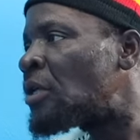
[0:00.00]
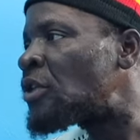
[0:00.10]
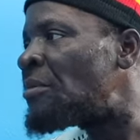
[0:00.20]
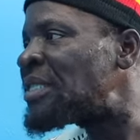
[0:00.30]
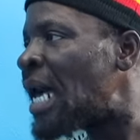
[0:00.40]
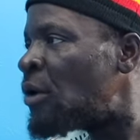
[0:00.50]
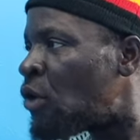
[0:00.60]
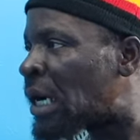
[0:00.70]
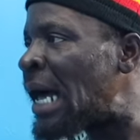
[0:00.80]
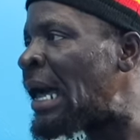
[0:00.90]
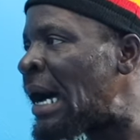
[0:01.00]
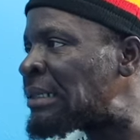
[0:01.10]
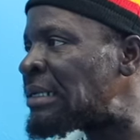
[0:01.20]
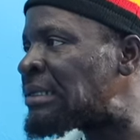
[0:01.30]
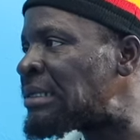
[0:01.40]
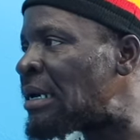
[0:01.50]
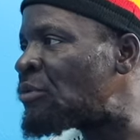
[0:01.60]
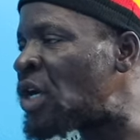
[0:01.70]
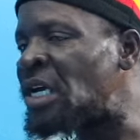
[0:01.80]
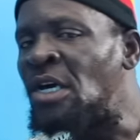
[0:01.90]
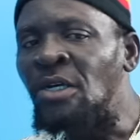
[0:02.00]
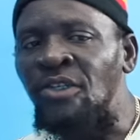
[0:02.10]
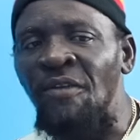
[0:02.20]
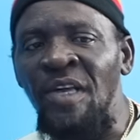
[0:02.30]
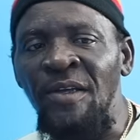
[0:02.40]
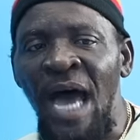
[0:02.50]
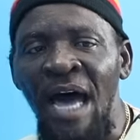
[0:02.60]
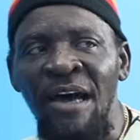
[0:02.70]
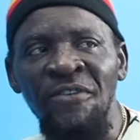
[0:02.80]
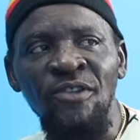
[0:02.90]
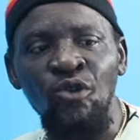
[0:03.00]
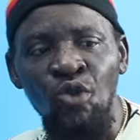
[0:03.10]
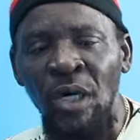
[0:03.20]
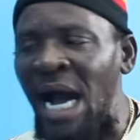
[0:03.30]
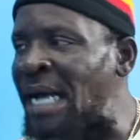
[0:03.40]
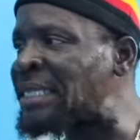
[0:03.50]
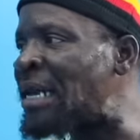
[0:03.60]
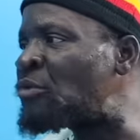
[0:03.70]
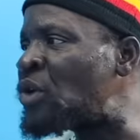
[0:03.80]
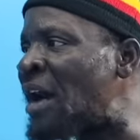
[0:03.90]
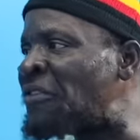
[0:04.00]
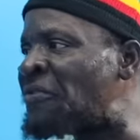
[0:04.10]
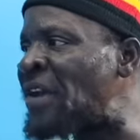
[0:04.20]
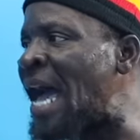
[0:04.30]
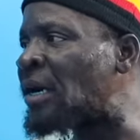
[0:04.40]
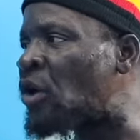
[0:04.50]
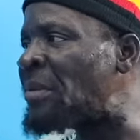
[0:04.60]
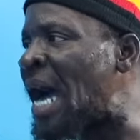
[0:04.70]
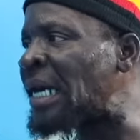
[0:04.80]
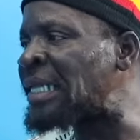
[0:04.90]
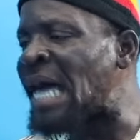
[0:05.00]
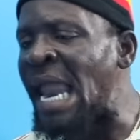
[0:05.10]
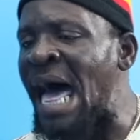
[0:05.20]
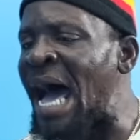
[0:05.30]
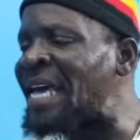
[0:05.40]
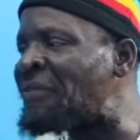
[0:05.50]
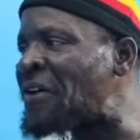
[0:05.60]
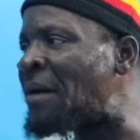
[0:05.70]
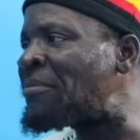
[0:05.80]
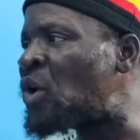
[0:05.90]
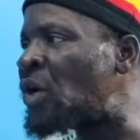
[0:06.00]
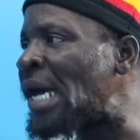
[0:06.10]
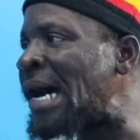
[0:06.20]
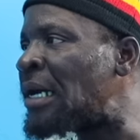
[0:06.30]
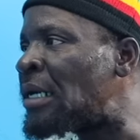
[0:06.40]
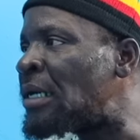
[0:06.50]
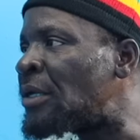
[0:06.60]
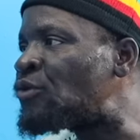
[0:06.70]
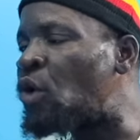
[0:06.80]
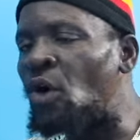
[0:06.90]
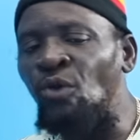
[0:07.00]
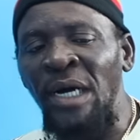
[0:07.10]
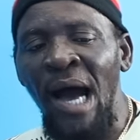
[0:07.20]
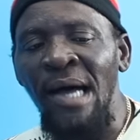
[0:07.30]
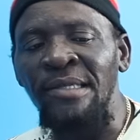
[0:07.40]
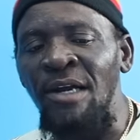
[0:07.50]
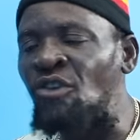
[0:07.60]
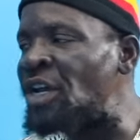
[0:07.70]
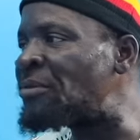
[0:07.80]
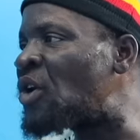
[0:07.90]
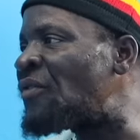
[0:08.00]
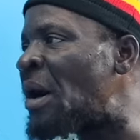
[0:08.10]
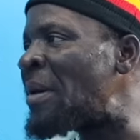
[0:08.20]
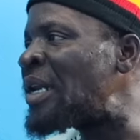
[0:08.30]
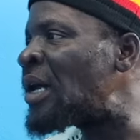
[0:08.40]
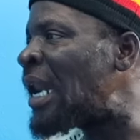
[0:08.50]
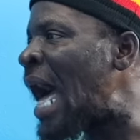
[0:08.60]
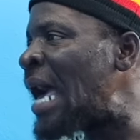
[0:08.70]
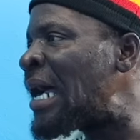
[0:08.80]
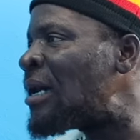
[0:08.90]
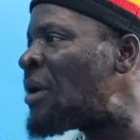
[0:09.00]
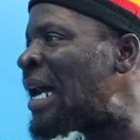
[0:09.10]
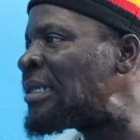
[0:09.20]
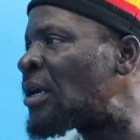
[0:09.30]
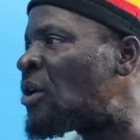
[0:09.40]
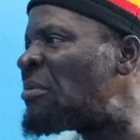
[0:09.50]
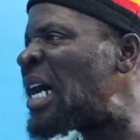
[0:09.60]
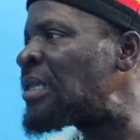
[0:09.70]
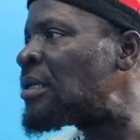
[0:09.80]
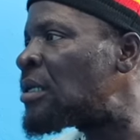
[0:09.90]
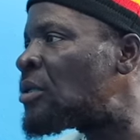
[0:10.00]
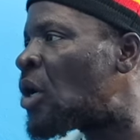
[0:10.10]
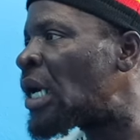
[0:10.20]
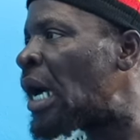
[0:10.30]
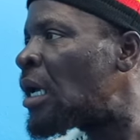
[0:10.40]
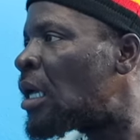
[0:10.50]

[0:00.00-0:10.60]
So he's a local artist, same way. So in order for sue Kartel, would have to fly come here and get a liar from Boya. Told Kartel where them government, a liar no want to take up that. Don't you?